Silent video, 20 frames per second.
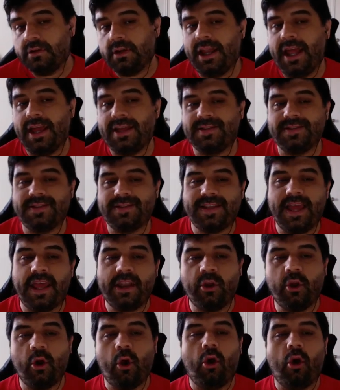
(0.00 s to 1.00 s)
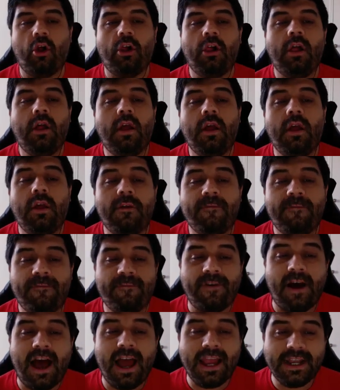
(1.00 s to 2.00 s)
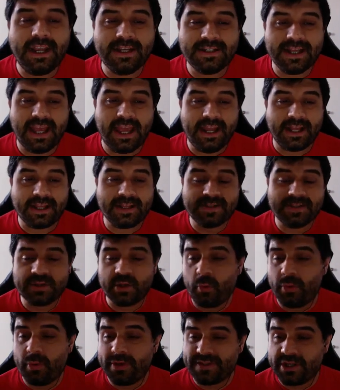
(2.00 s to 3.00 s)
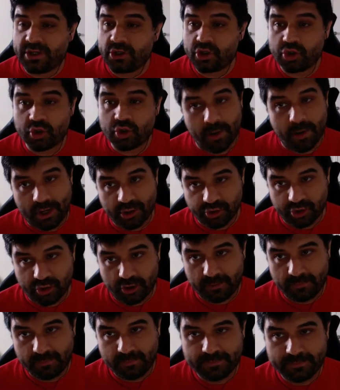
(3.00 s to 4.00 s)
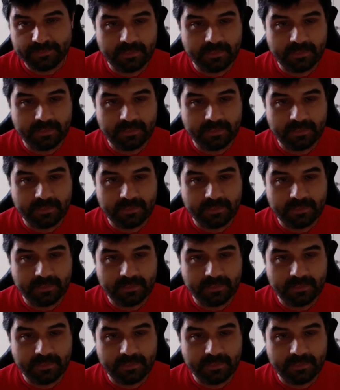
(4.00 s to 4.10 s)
It has the set goal, find an exquisite treasure.